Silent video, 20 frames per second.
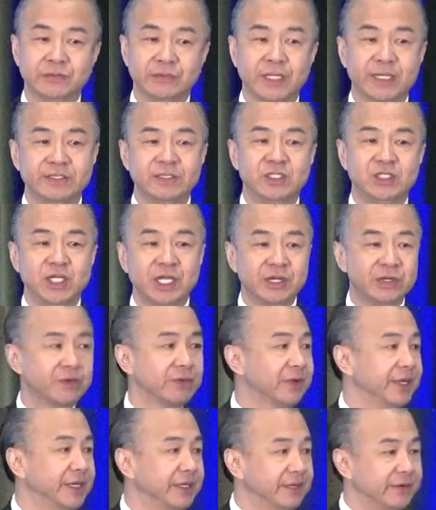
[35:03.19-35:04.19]
that's
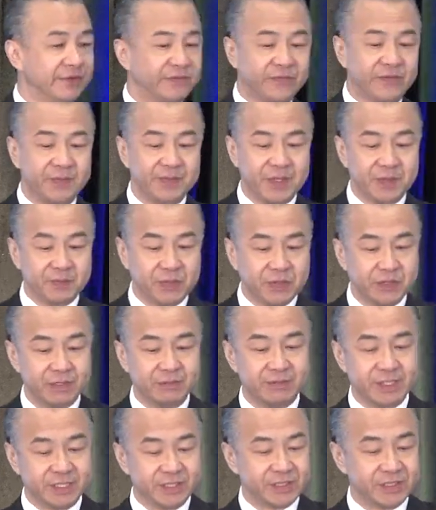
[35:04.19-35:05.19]
generated from the book
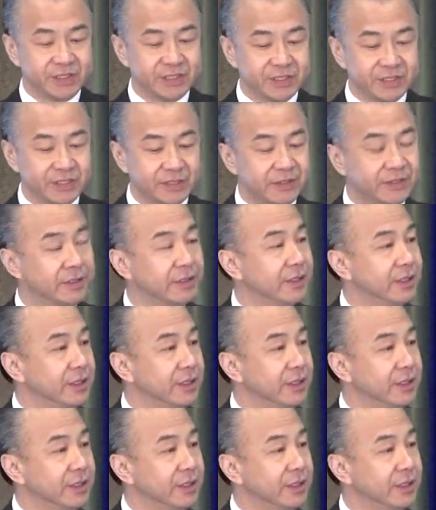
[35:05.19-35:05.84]
of business,